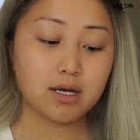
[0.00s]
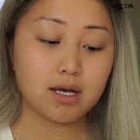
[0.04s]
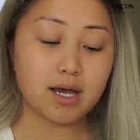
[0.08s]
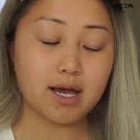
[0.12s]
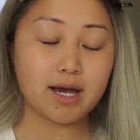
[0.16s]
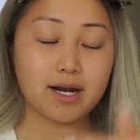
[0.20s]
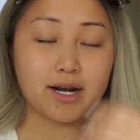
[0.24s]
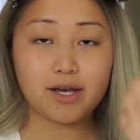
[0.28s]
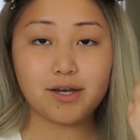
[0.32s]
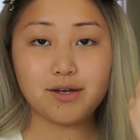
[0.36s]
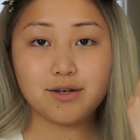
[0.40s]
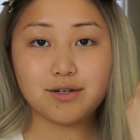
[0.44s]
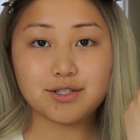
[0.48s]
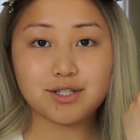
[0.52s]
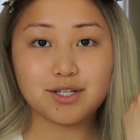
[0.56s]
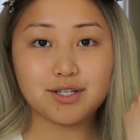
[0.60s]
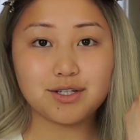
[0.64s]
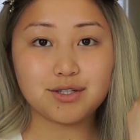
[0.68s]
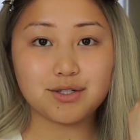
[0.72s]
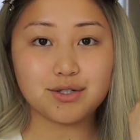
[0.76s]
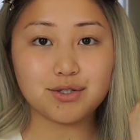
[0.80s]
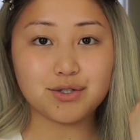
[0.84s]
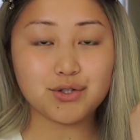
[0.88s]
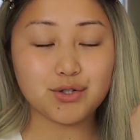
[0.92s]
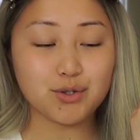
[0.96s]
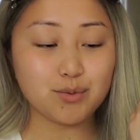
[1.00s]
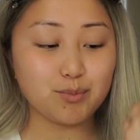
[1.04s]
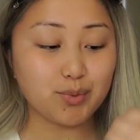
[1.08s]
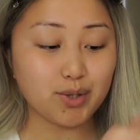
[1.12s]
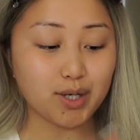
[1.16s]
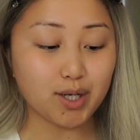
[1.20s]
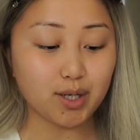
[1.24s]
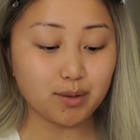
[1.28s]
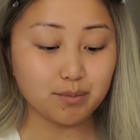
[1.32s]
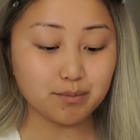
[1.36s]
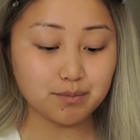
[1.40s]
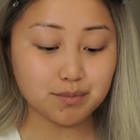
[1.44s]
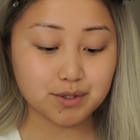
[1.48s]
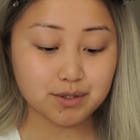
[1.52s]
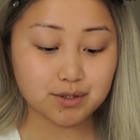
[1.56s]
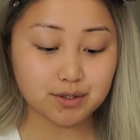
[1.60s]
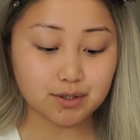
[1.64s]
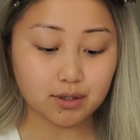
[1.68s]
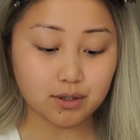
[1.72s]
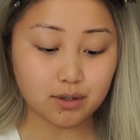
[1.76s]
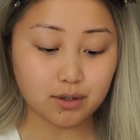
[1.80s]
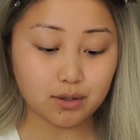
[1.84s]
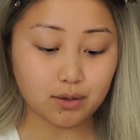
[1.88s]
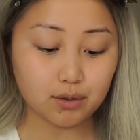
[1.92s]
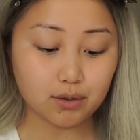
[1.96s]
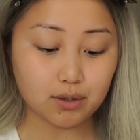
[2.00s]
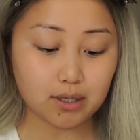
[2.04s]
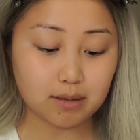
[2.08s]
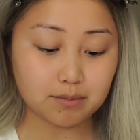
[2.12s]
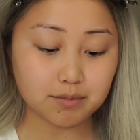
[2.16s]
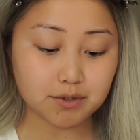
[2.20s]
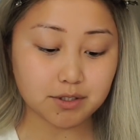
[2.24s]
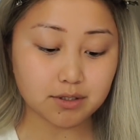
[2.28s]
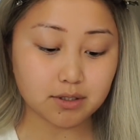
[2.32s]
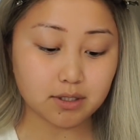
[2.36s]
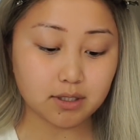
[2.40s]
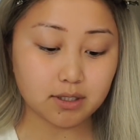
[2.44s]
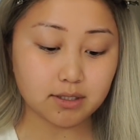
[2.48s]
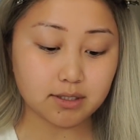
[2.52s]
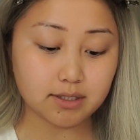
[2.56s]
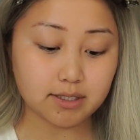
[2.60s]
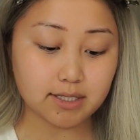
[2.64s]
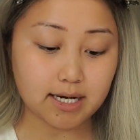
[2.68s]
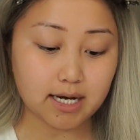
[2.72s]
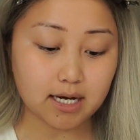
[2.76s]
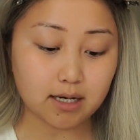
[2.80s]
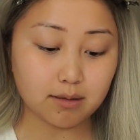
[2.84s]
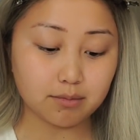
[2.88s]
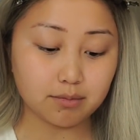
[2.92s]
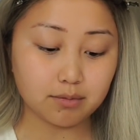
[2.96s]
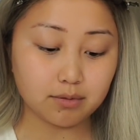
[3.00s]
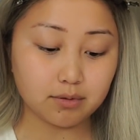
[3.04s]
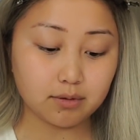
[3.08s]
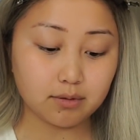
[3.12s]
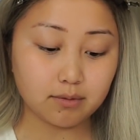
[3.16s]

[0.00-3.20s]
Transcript: And I usually do 2 pumps, so I'm just going to dab